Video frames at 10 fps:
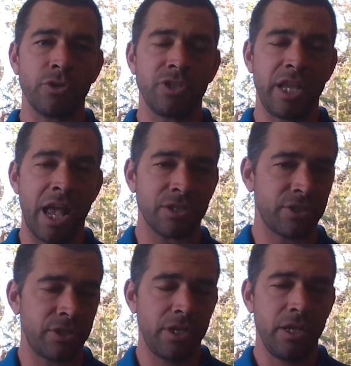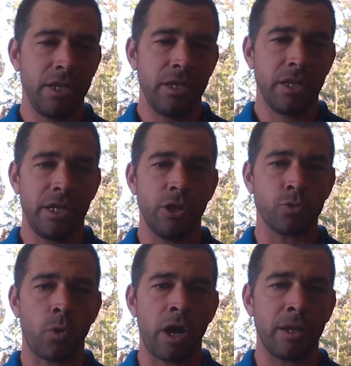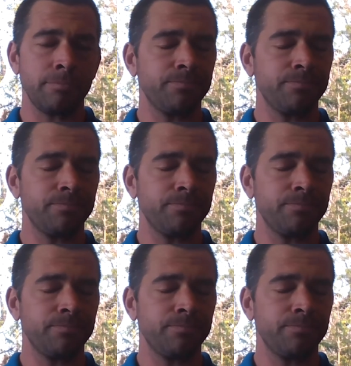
is yes. Here's why.